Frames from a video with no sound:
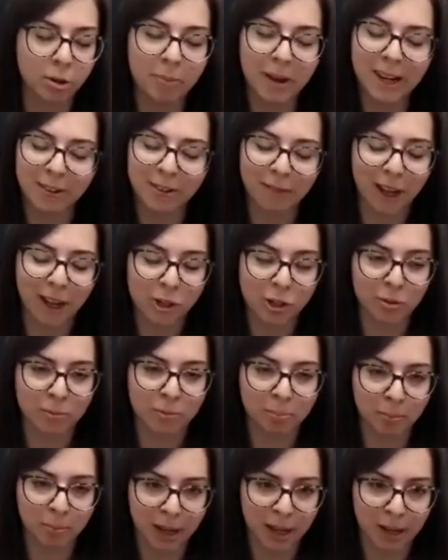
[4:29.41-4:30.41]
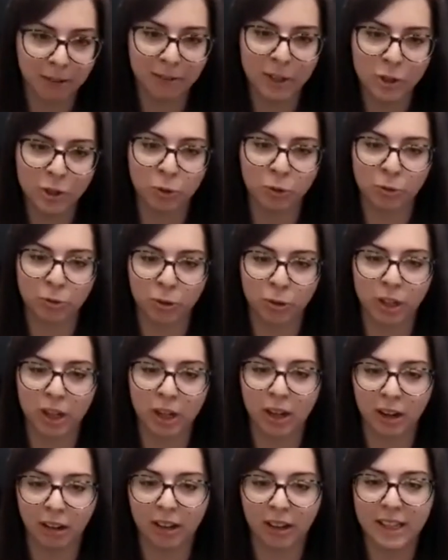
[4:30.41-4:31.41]
beneficial for the
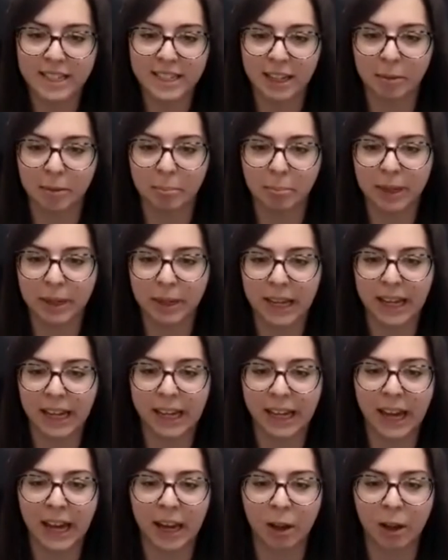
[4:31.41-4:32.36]
client's company,